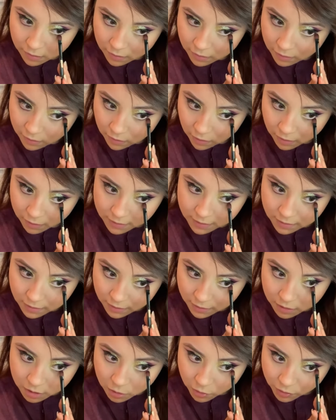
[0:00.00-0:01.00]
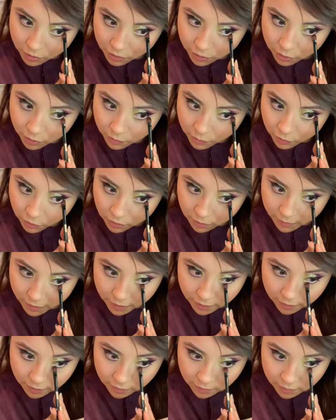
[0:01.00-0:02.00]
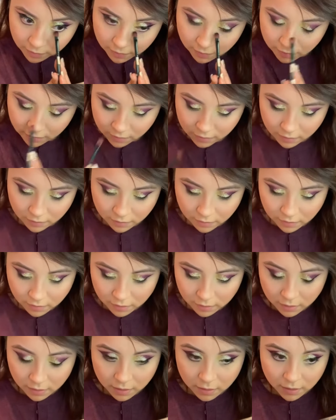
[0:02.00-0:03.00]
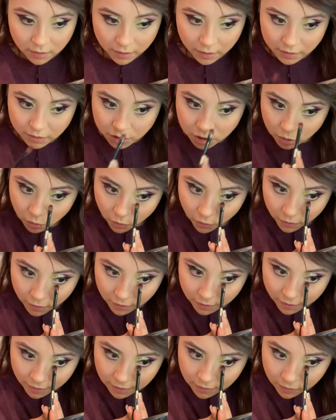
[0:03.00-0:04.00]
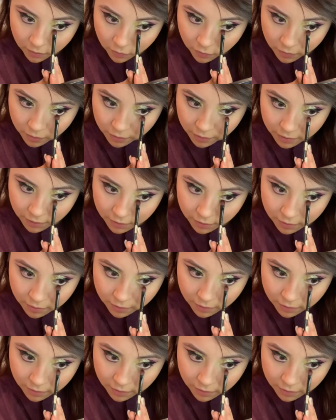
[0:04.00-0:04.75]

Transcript: And honestly, enjoy your newborn, man. Enjoy that little one.